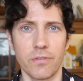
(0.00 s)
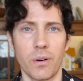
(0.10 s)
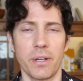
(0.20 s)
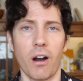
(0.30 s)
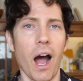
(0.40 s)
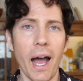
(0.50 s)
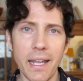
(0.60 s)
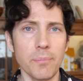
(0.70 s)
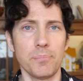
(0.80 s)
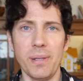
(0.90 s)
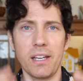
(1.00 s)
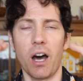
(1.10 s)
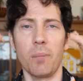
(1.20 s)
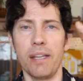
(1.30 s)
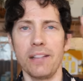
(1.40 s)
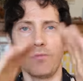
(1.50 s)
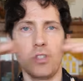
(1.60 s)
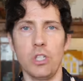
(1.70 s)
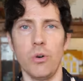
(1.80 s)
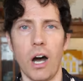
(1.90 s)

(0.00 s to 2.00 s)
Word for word: from your eye becoming too